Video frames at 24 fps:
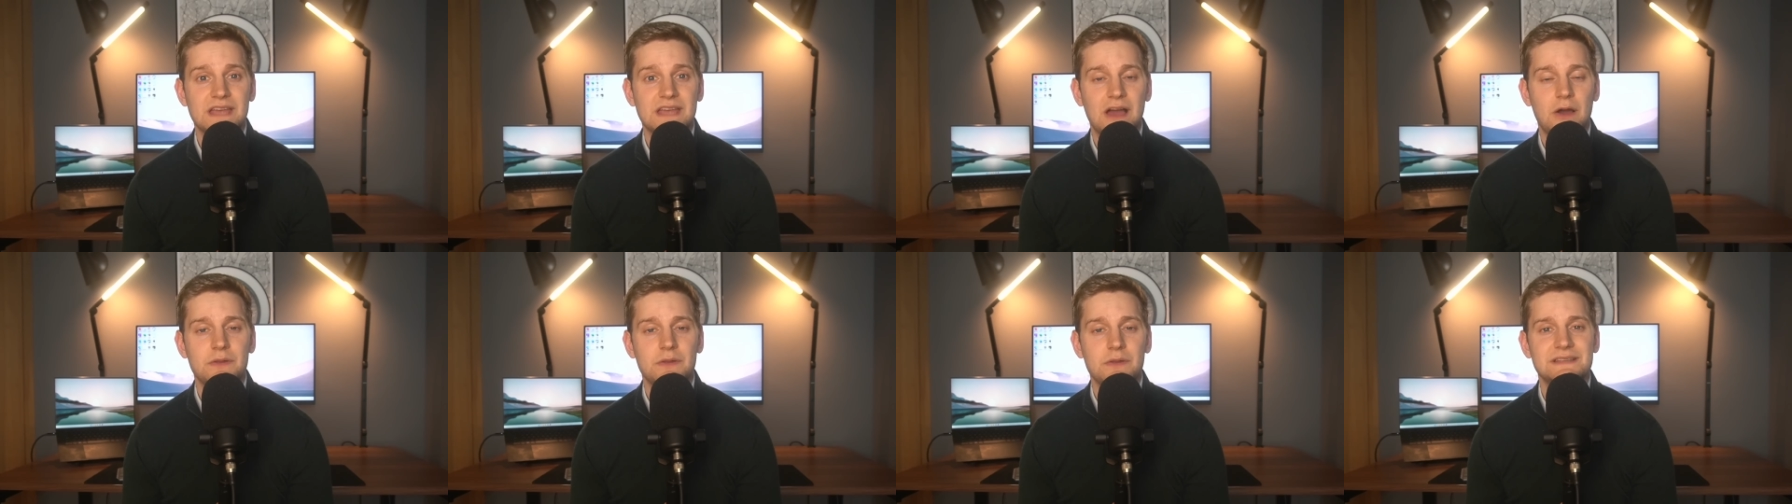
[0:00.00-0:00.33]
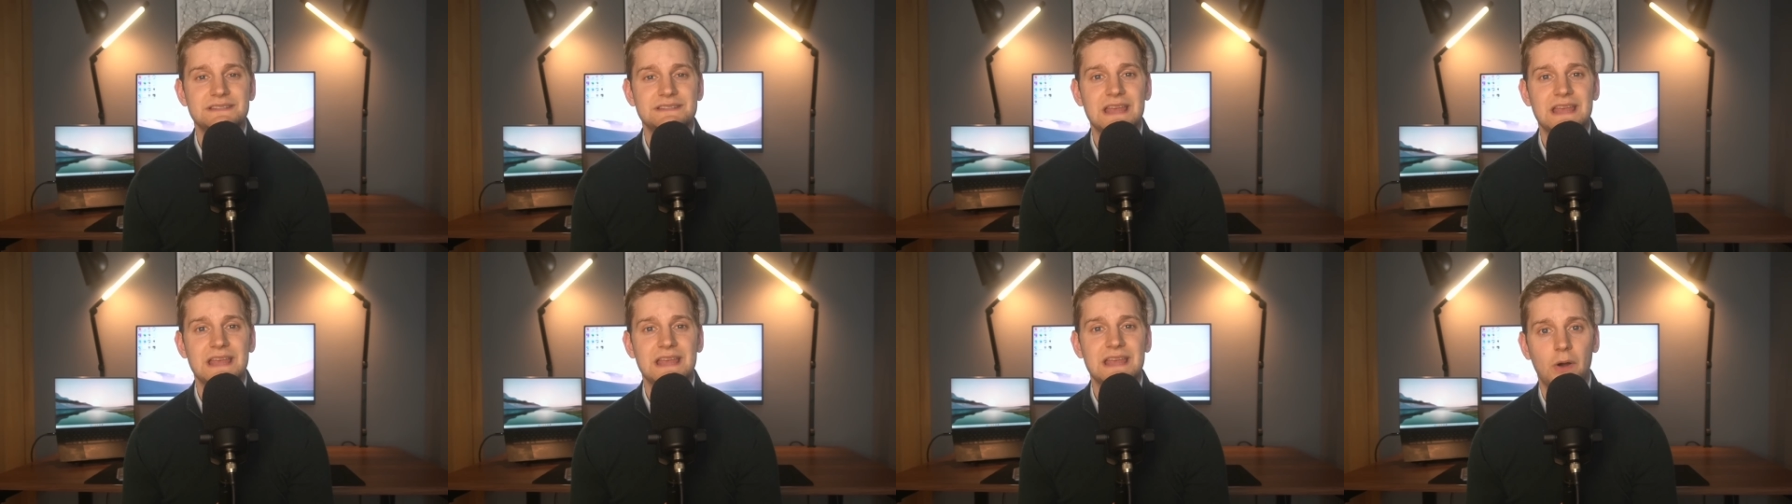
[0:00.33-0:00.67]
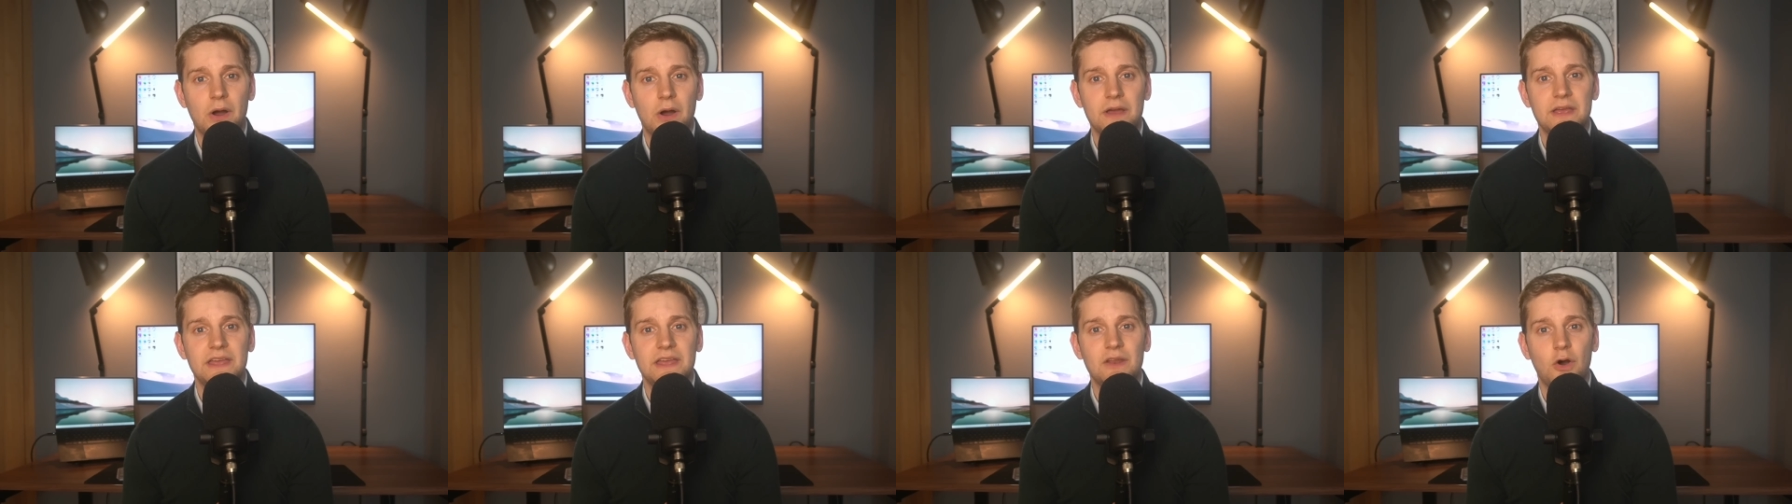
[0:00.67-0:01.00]
down is a
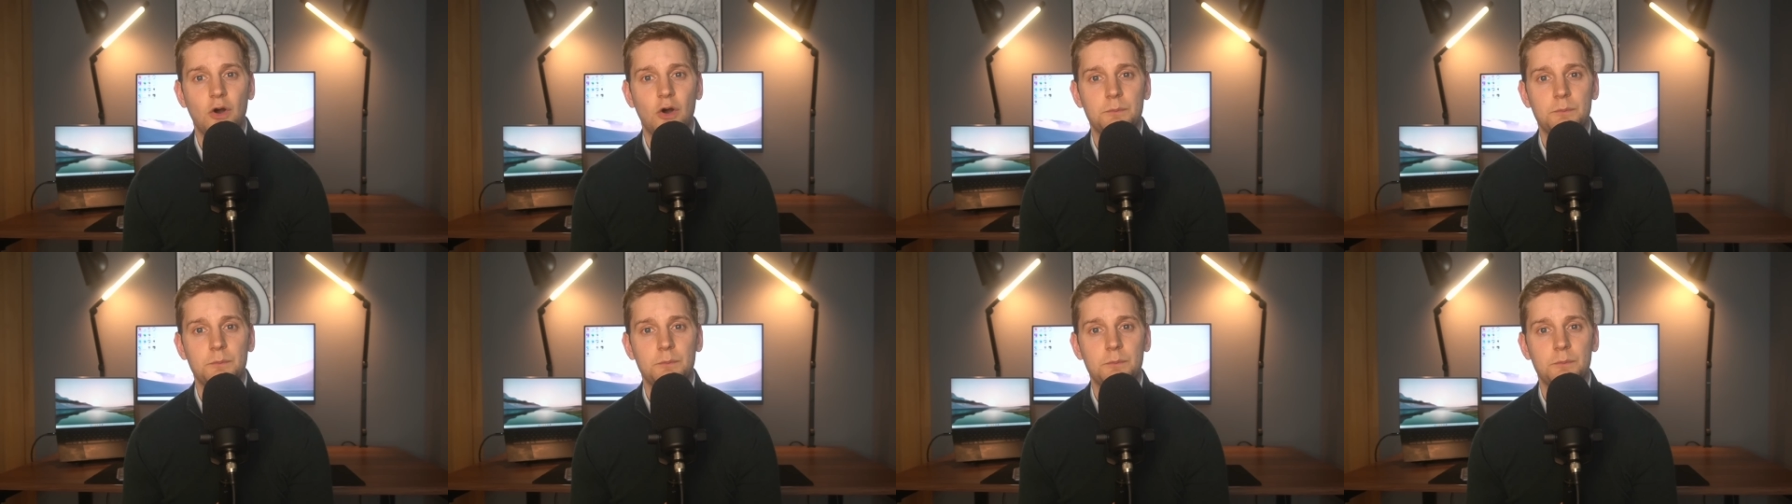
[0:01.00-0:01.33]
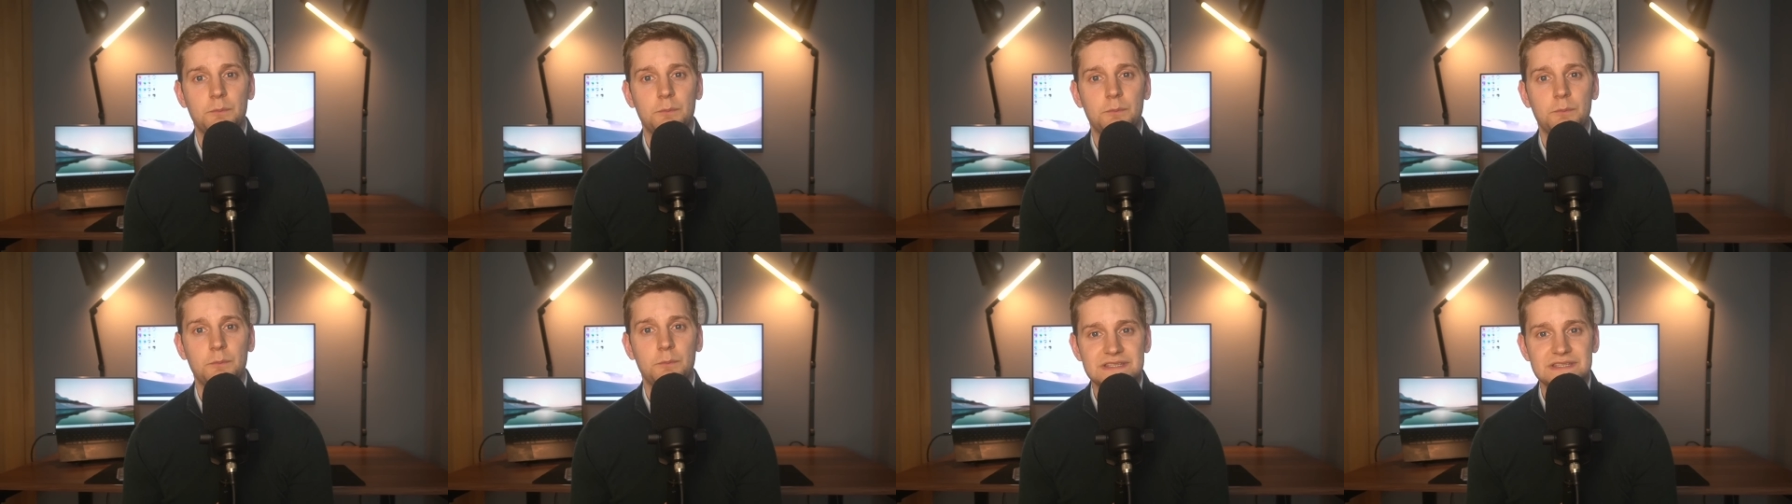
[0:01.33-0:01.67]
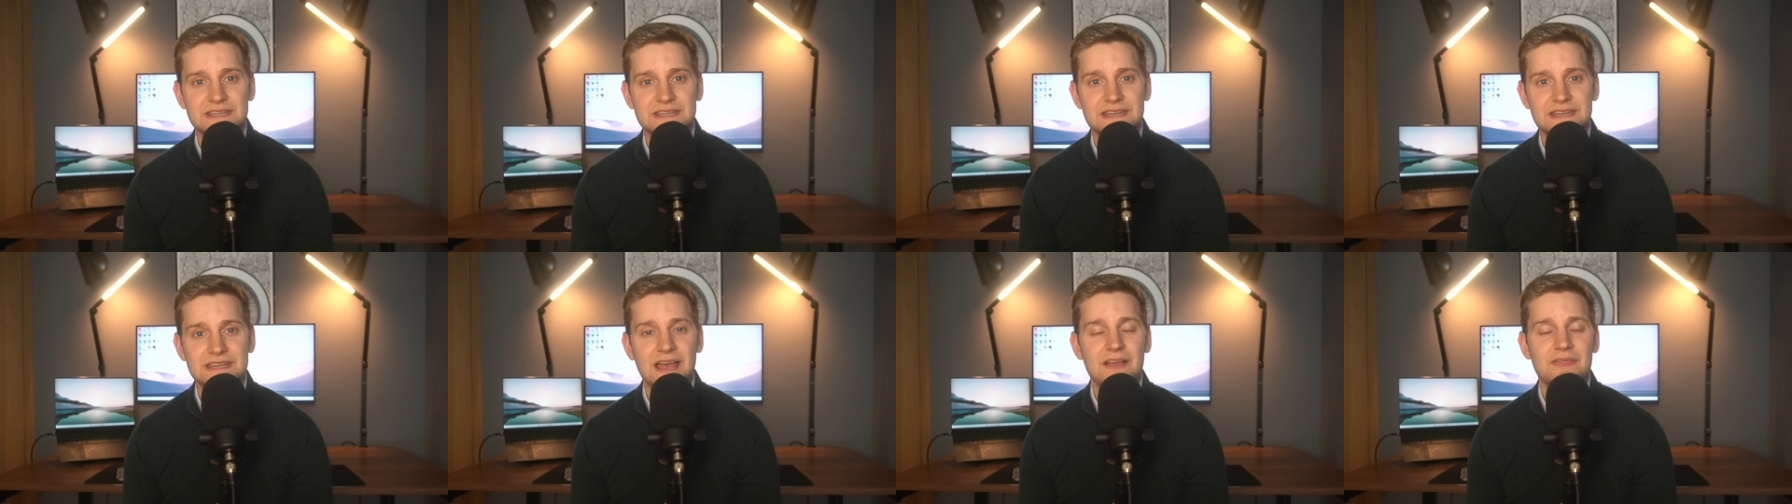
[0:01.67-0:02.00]
buy-in
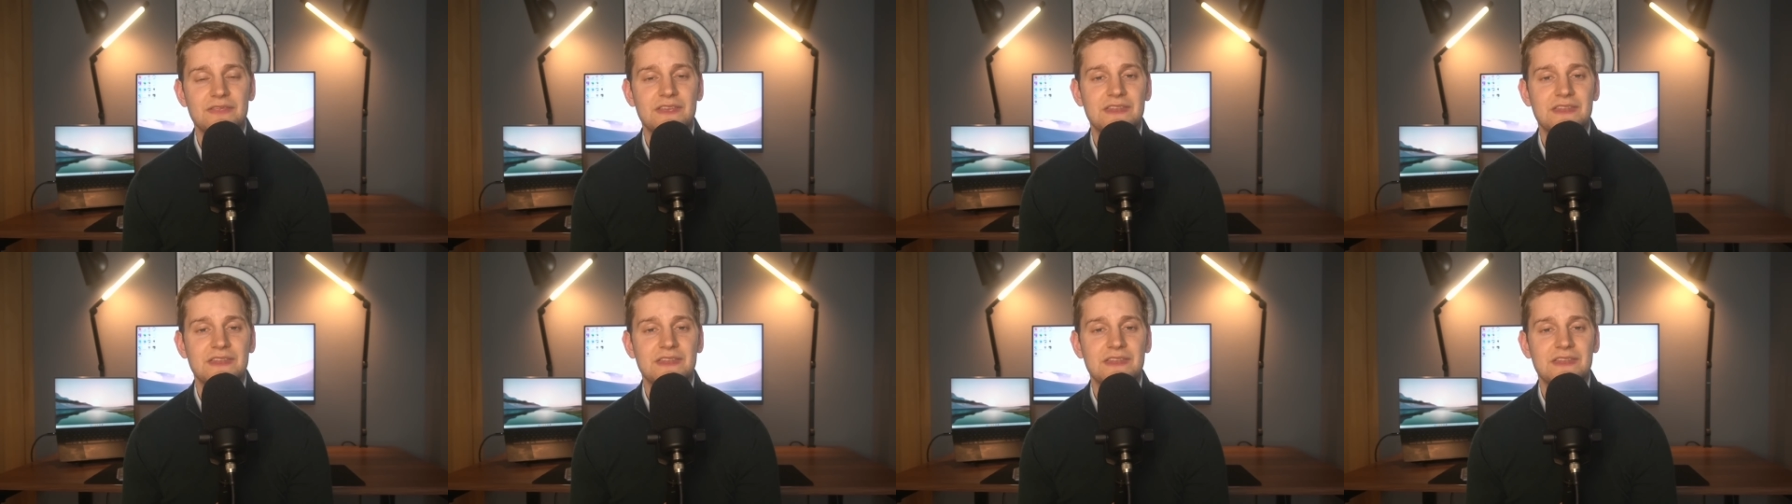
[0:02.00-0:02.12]
opportunity,